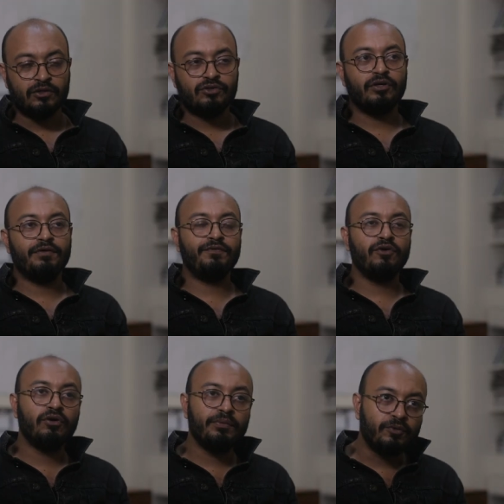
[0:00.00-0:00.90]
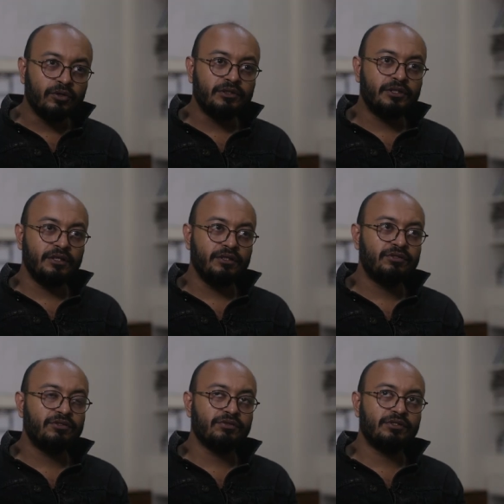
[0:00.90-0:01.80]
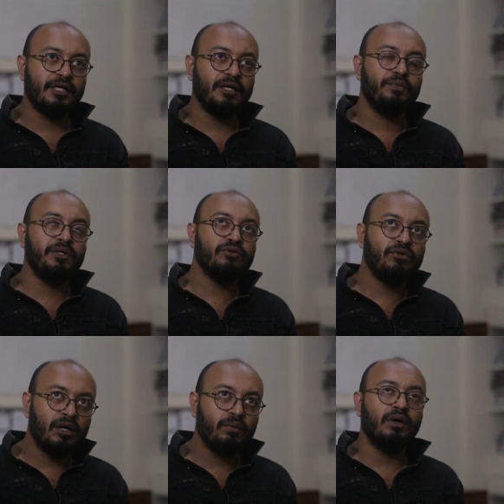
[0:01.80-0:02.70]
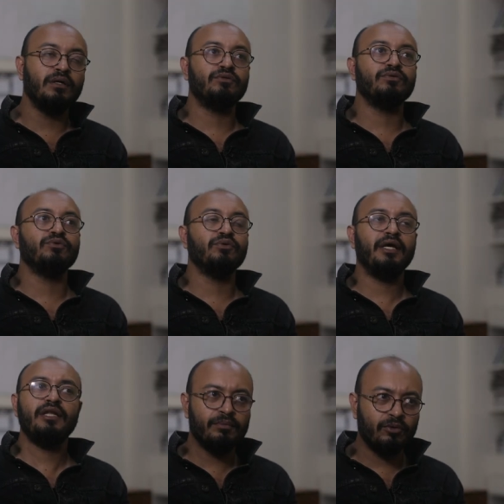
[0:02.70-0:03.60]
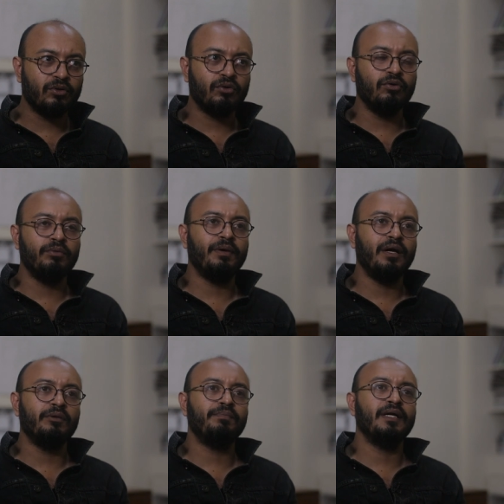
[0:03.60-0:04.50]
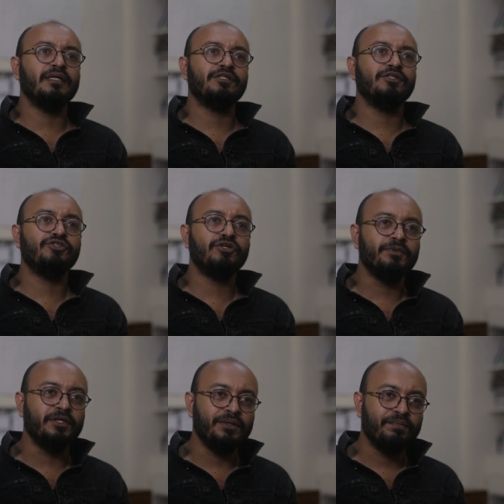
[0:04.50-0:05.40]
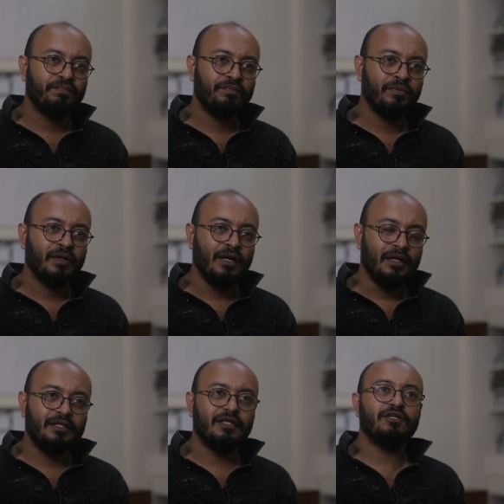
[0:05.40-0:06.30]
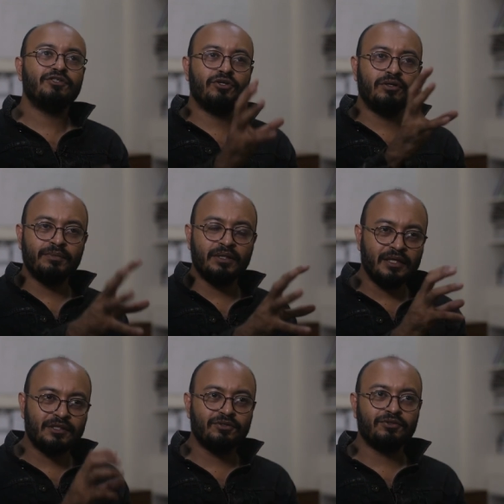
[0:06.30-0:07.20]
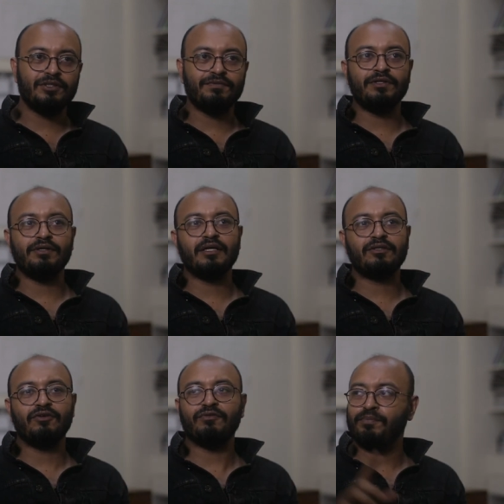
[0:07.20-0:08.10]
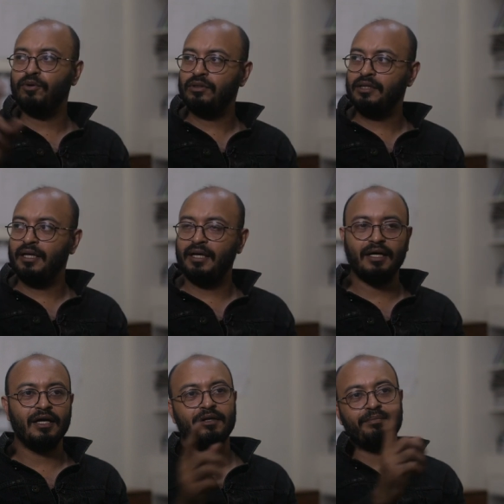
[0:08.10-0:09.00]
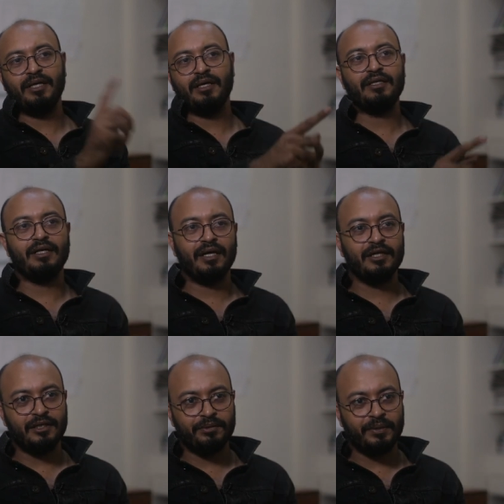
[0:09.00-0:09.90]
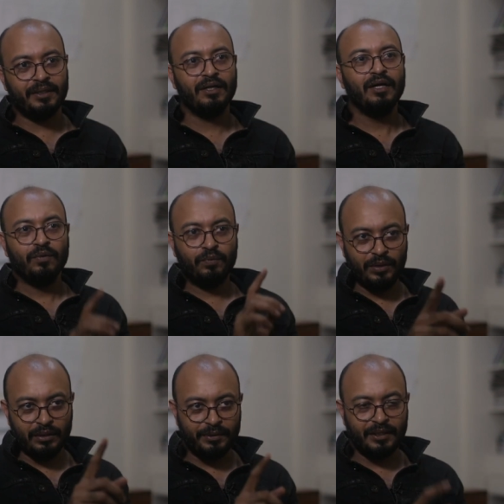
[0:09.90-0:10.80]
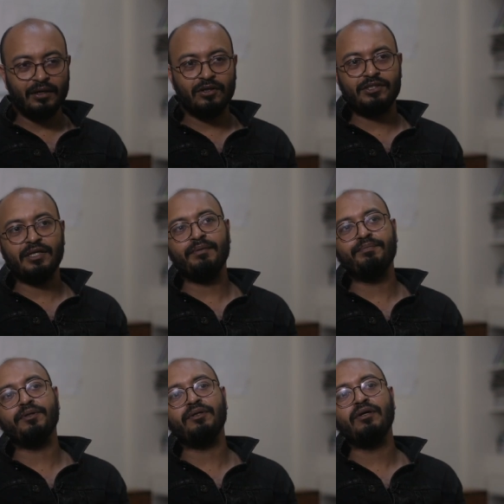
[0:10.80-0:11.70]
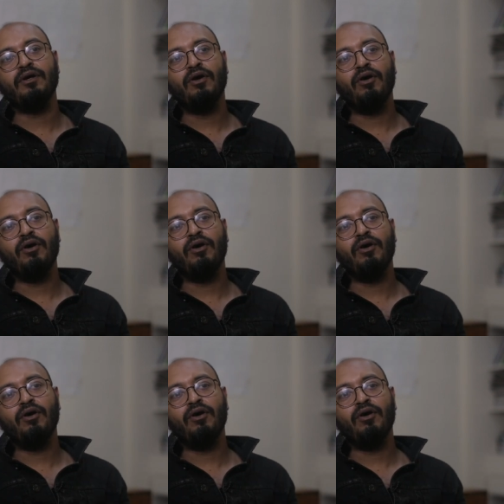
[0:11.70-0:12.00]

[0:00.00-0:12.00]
So if Europe continues to say, we do not want to do any more coal power plants in Germany, then the German executive director of both the AIIB and the ADB will be our champion